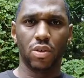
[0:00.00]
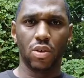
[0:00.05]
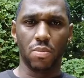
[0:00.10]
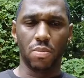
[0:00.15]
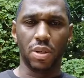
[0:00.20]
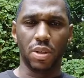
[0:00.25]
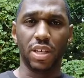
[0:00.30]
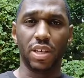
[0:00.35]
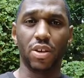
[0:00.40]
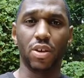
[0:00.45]

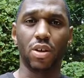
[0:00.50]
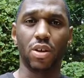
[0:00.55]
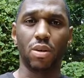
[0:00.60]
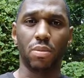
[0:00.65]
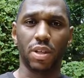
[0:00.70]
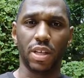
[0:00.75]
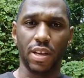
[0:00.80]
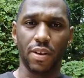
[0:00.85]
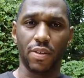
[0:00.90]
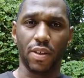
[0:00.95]
You're going to
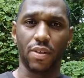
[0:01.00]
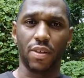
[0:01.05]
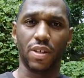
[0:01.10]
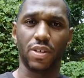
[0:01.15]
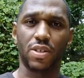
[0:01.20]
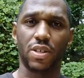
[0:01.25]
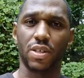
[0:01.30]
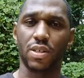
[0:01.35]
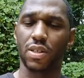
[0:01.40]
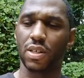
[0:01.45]
believe that
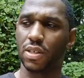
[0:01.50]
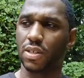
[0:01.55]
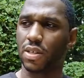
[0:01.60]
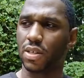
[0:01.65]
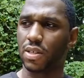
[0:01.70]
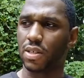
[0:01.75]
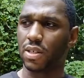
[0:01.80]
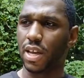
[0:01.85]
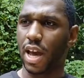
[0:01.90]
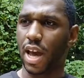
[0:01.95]
this
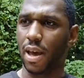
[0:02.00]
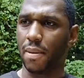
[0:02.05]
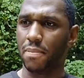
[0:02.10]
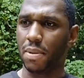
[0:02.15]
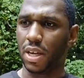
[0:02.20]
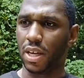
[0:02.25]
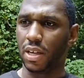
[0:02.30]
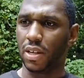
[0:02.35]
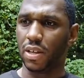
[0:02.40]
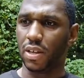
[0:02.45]
is God
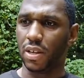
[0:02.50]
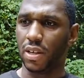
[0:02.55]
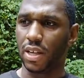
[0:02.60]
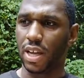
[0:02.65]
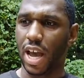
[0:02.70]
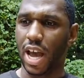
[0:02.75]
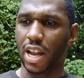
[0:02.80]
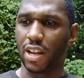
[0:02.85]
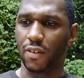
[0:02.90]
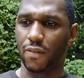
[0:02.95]
being good.
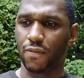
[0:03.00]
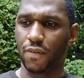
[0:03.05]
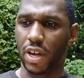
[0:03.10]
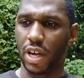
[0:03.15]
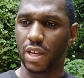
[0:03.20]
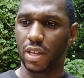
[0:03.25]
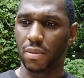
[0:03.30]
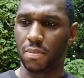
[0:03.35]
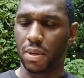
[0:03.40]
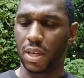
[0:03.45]
God is
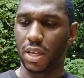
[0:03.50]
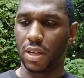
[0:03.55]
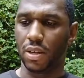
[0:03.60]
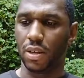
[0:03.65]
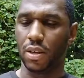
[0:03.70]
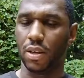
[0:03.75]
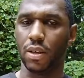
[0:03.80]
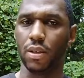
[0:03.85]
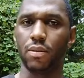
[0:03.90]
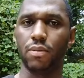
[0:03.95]
finally being
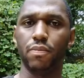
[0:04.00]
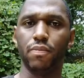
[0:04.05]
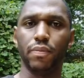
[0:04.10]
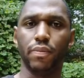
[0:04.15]
good.